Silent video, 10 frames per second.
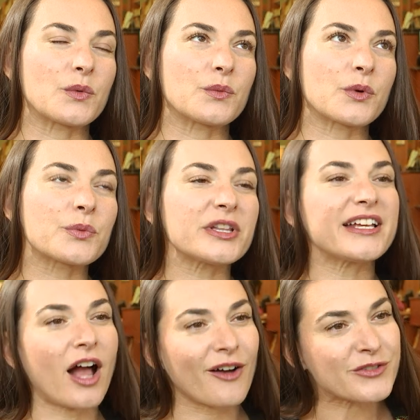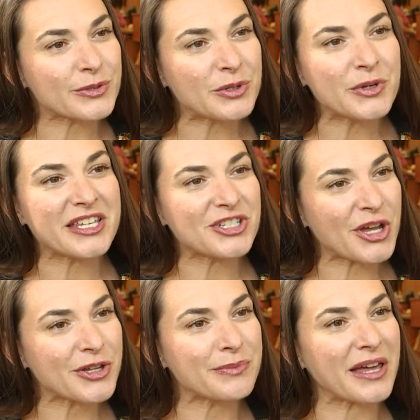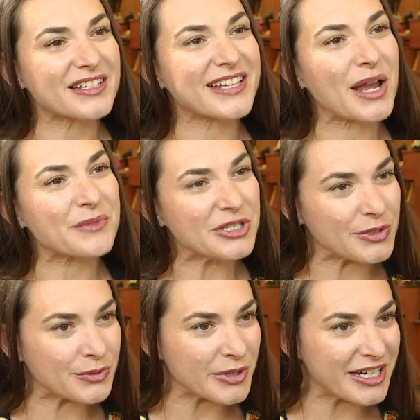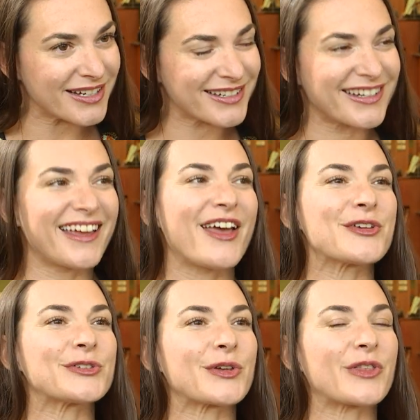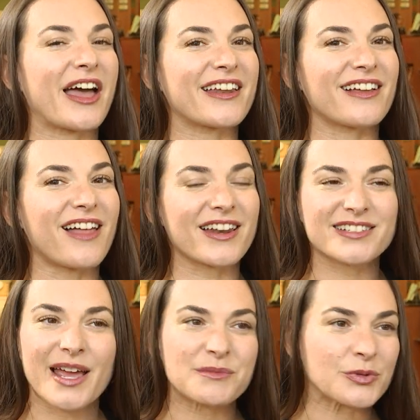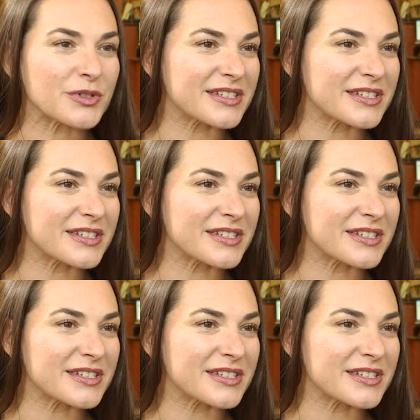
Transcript: we're really comfortable with each other by the time we do read, so that a lot of times we'll